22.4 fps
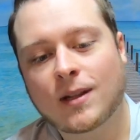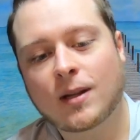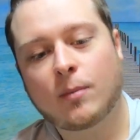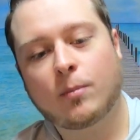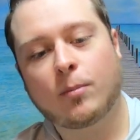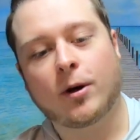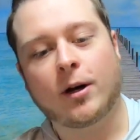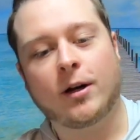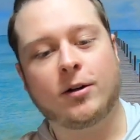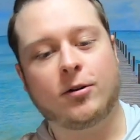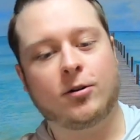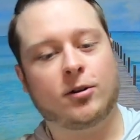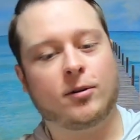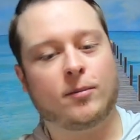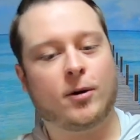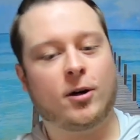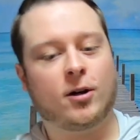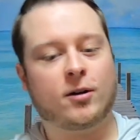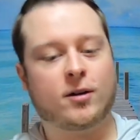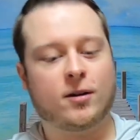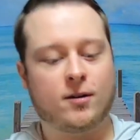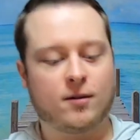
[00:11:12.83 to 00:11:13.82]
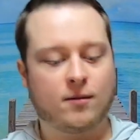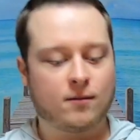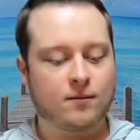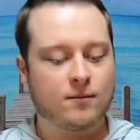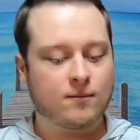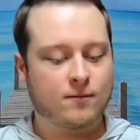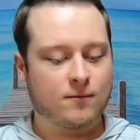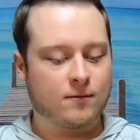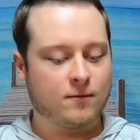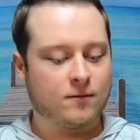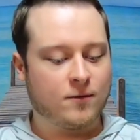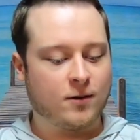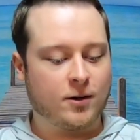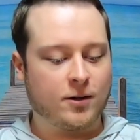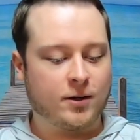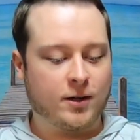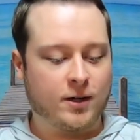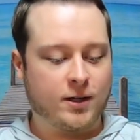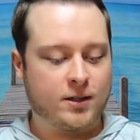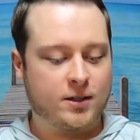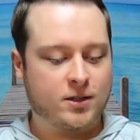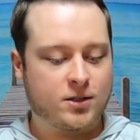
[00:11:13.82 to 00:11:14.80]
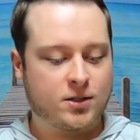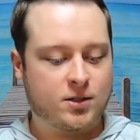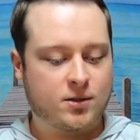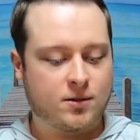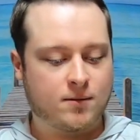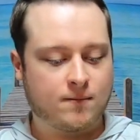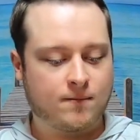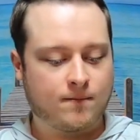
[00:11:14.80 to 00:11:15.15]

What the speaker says: Brand new on the market, very nice.